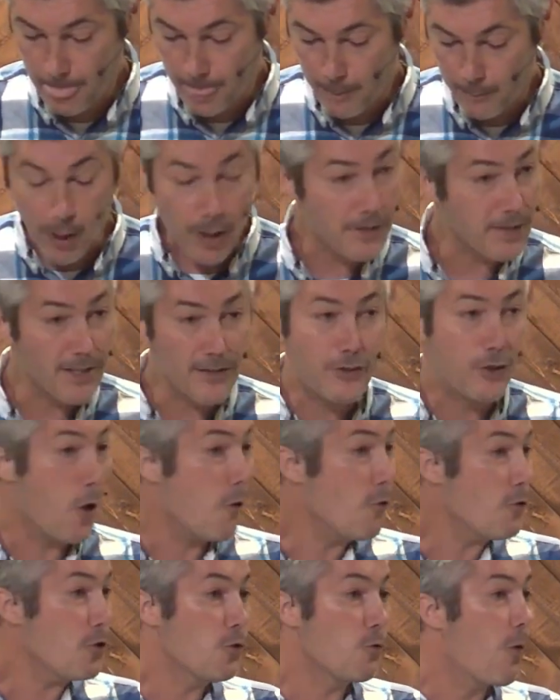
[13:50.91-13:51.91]
Paul says,
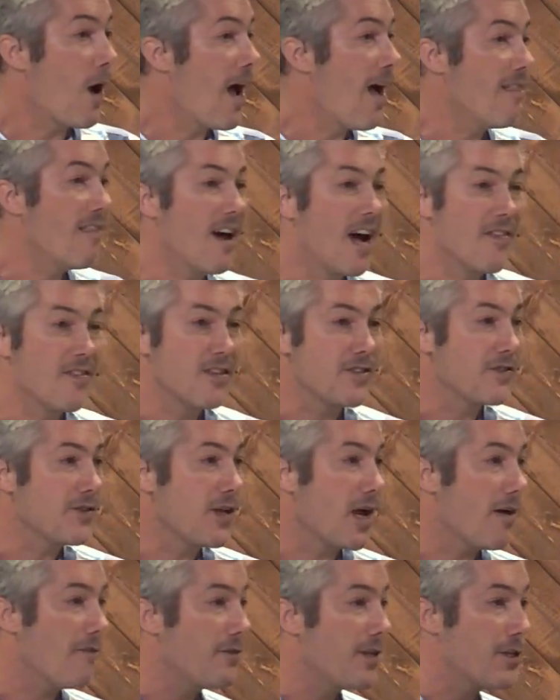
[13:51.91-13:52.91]
don't dwell on the
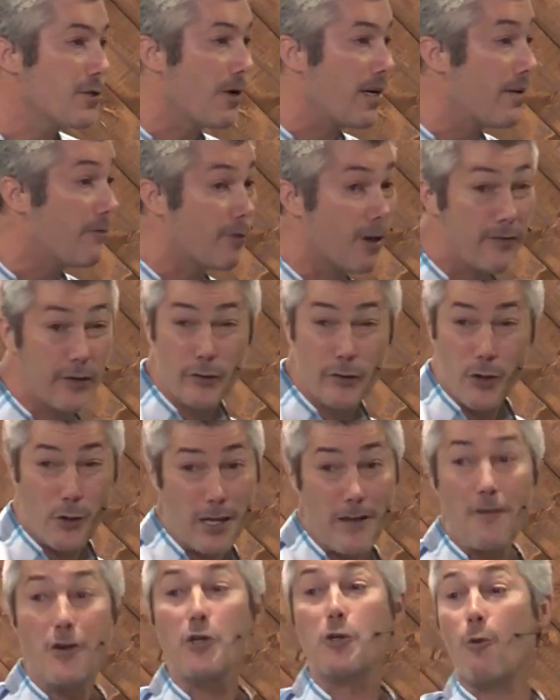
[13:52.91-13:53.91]
stuff that's right in front of you. Don't
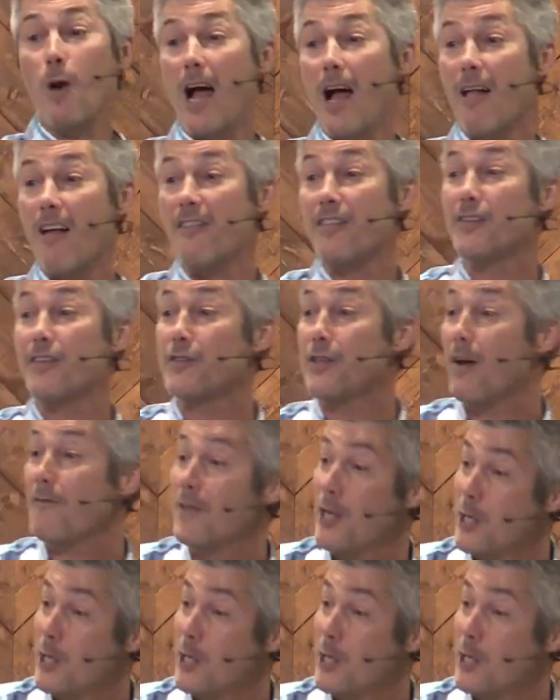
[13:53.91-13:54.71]
even dwell on the stuff that you